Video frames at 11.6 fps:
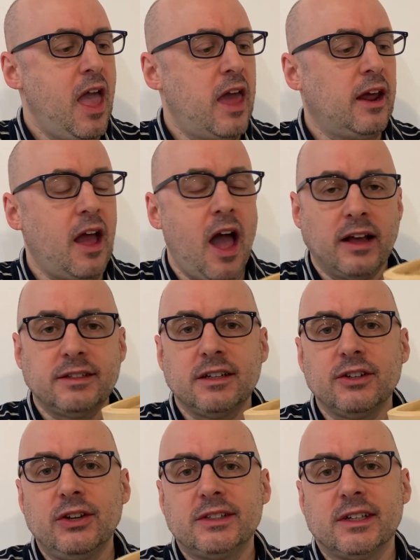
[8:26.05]
And I
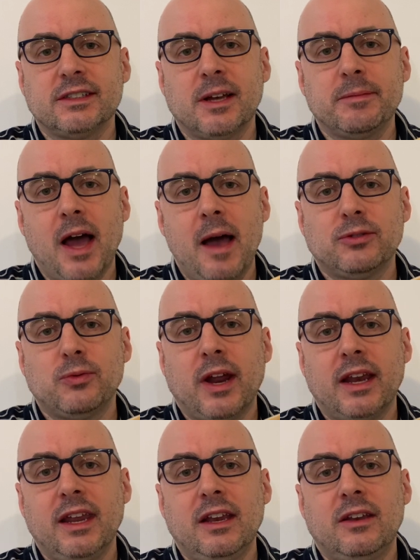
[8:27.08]
still use it sometimes when I
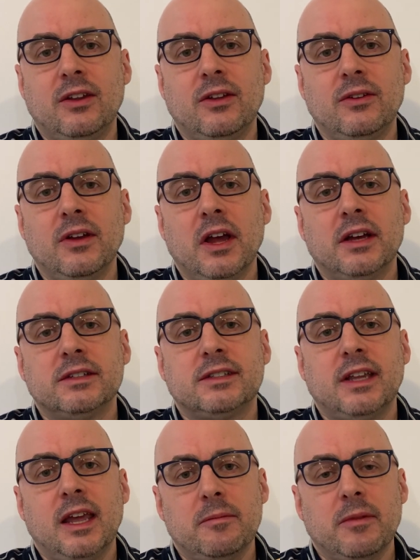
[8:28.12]
need to
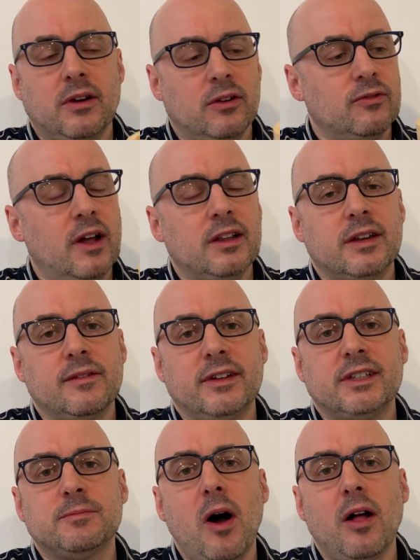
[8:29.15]
steam a relatively
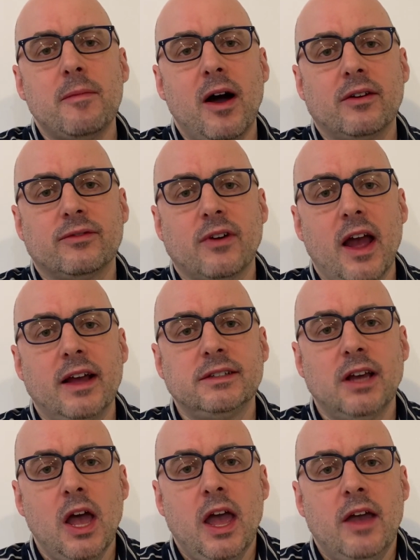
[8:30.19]
small amount of rice.